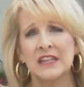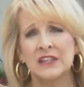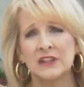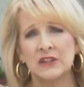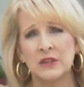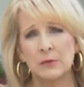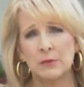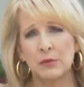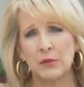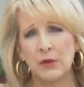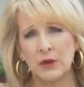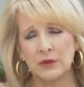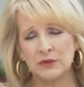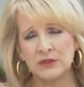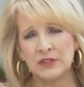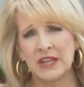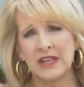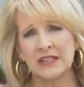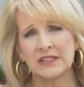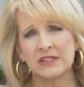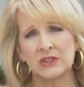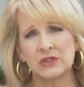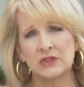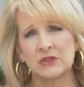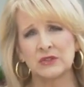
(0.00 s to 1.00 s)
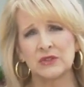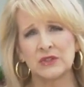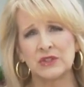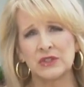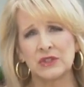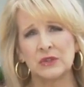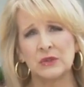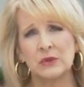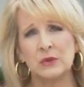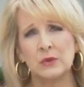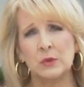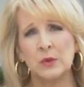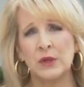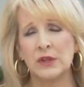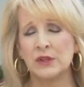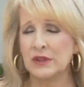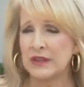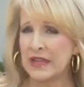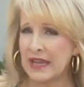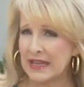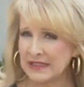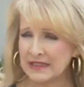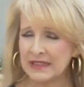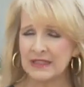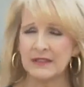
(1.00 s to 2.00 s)
the protesters who will
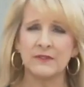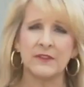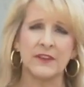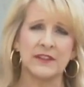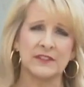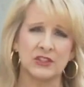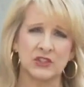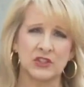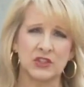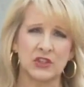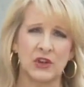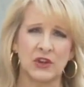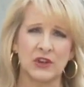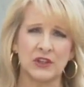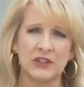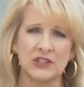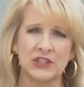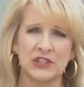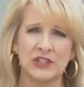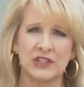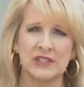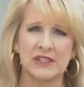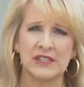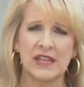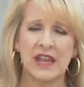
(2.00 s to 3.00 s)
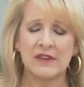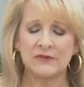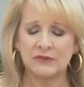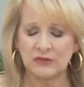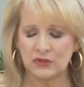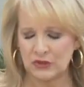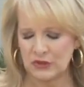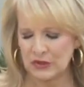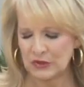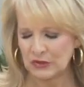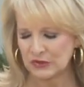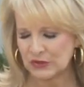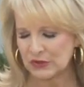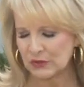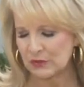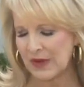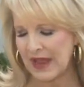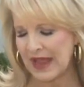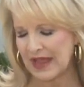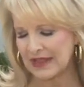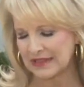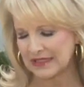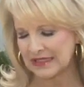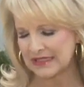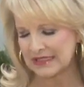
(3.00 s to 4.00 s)
likely face charges after those
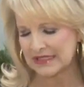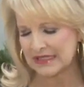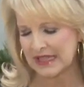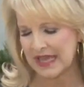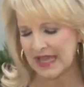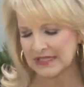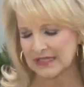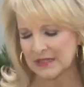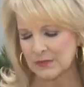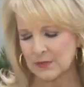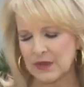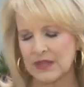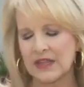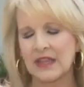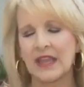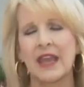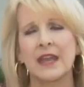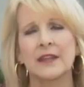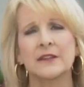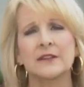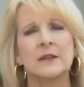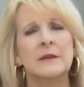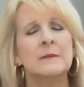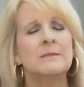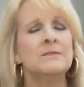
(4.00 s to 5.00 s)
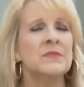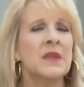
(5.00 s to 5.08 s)
rallies last weekend.